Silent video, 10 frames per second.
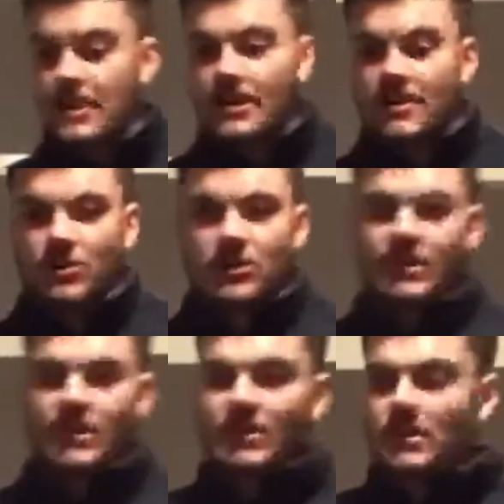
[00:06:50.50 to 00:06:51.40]
with
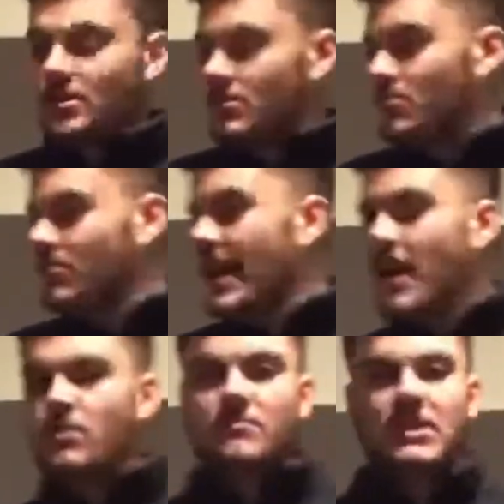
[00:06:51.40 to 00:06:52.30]
that
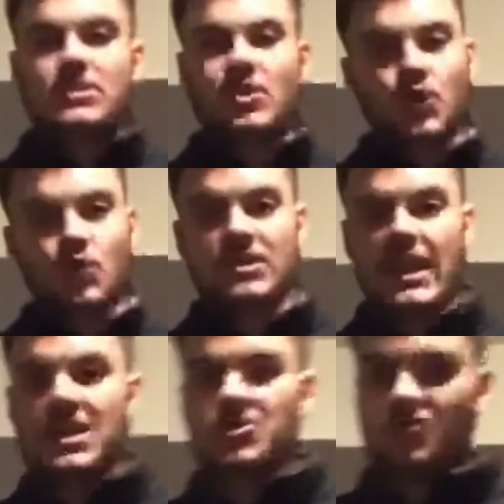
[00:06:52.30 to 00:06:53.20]
would be too
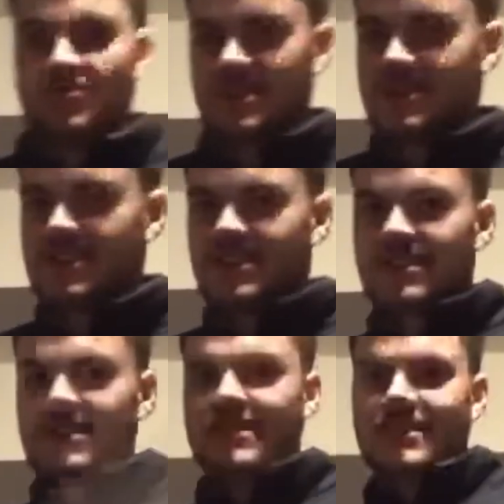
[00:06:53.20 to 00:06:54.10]
dangerous.
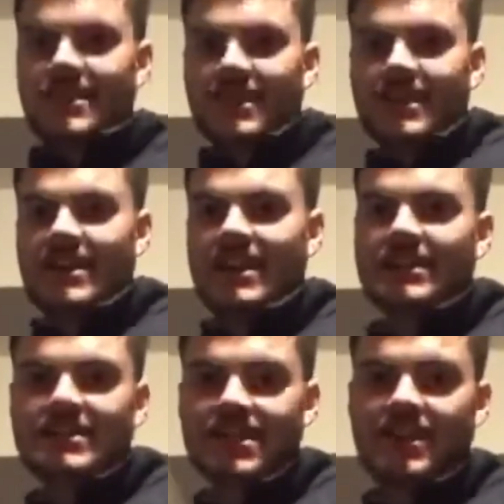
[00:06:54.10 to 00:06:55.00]

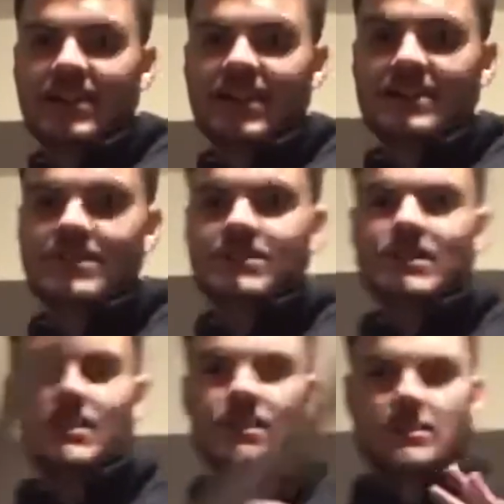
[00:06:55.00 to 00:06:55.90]
And this
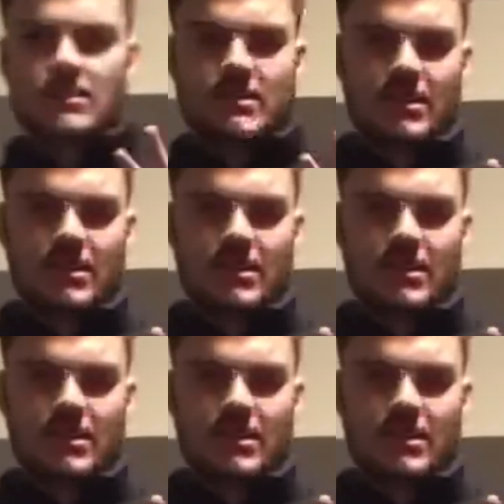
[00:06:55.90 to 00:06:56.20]
thing it's